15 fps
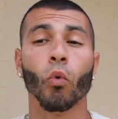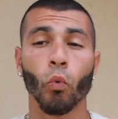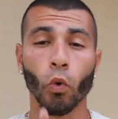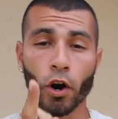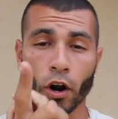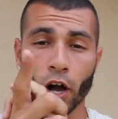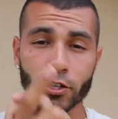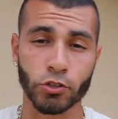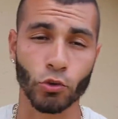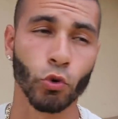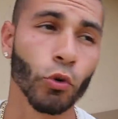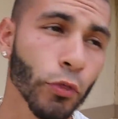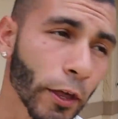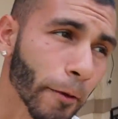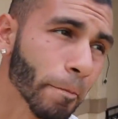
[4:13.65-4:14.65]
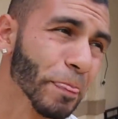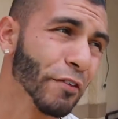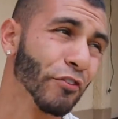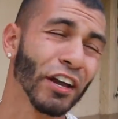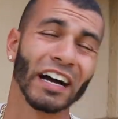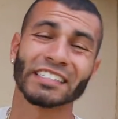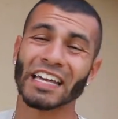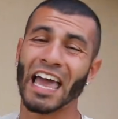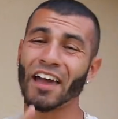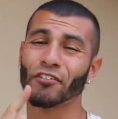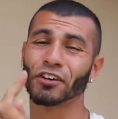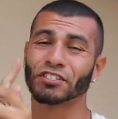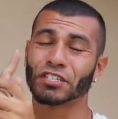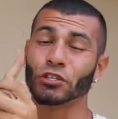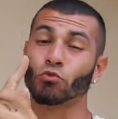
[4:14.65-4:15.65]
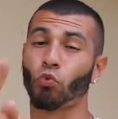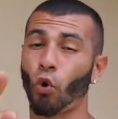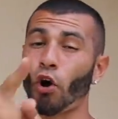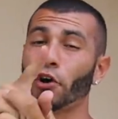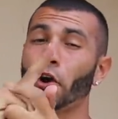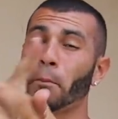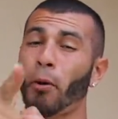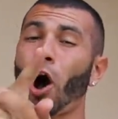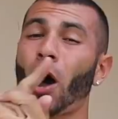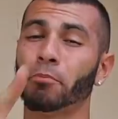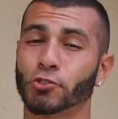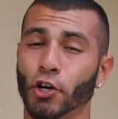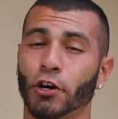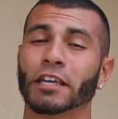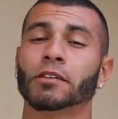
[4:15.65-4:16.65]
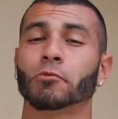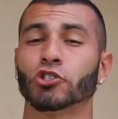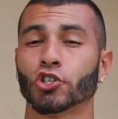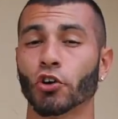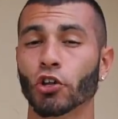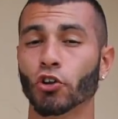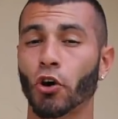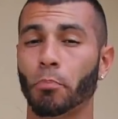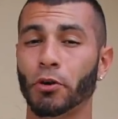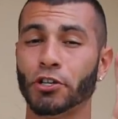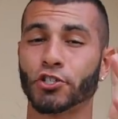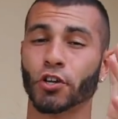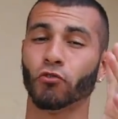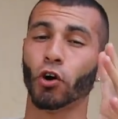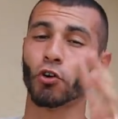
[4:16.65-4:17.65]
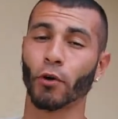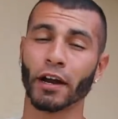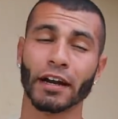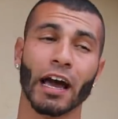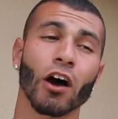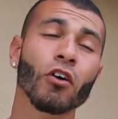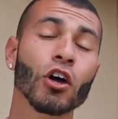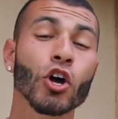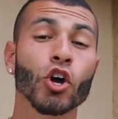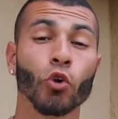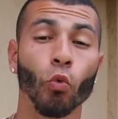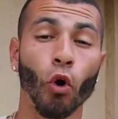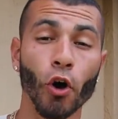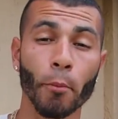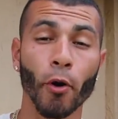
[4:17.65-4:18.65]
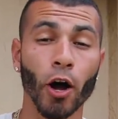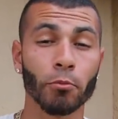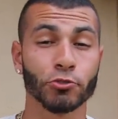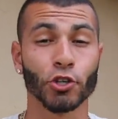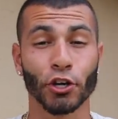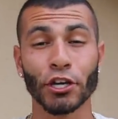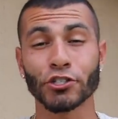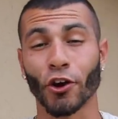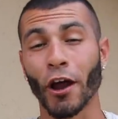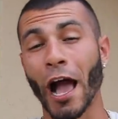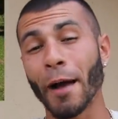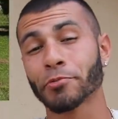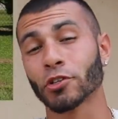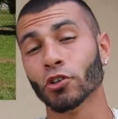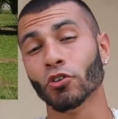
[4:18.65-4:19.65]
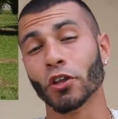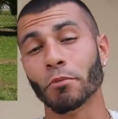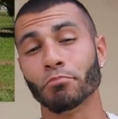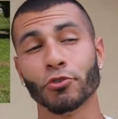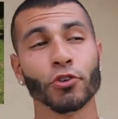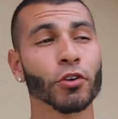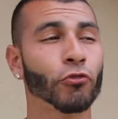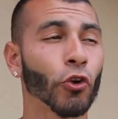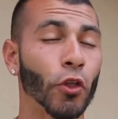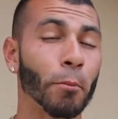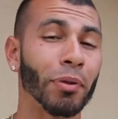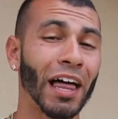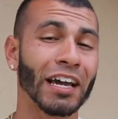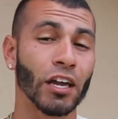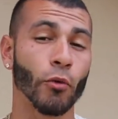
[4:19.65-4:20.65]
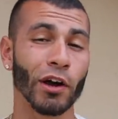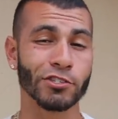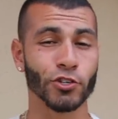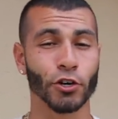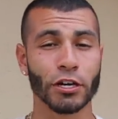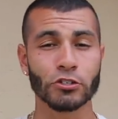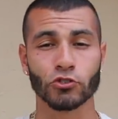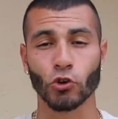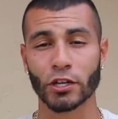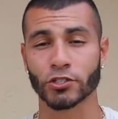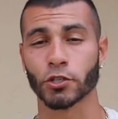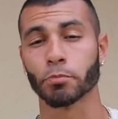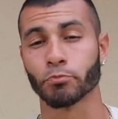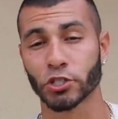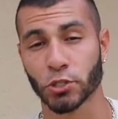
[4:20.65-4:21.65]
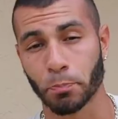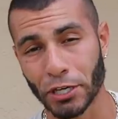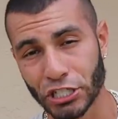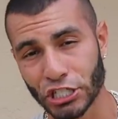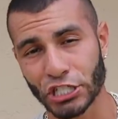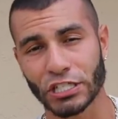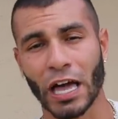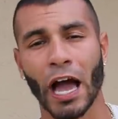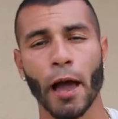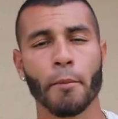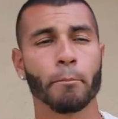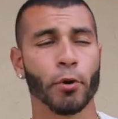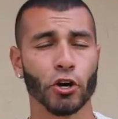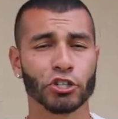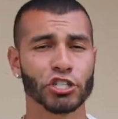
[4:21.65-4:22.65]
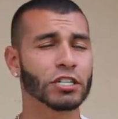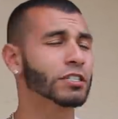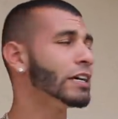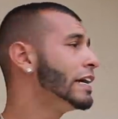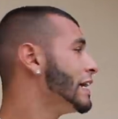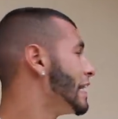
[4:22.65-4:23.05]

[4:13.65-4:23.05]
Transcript: One also cool thing, if you guys ever seen royal palm turkeys, I'm gonna show you a little picture of one right now. Royal palm turkeys are absolutely beautiful. They're black and white turkeys. That's the species that I purchased